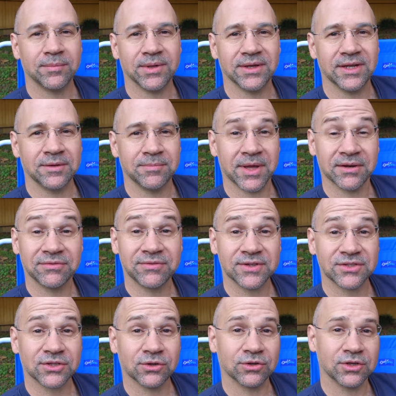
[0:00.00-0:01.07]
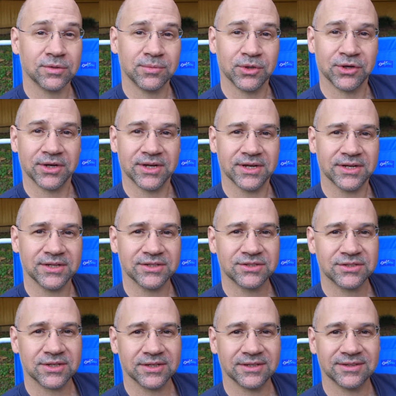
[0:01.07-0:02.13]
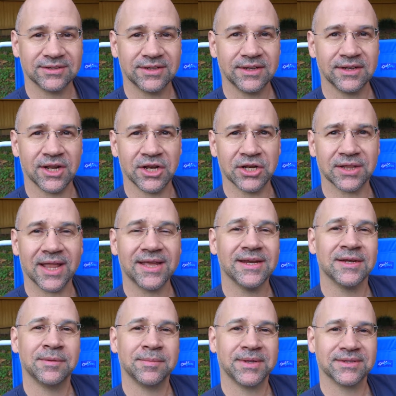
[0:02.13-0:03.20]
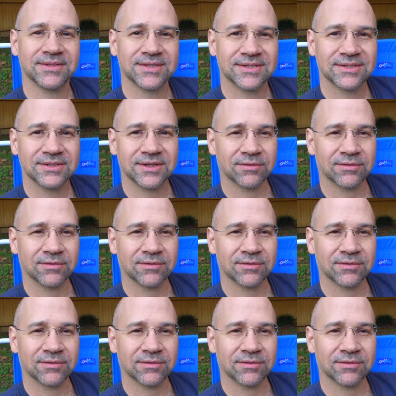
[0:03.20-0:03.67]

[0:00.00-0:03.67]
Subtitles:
a bit in metaphysical communities and in enlightenment,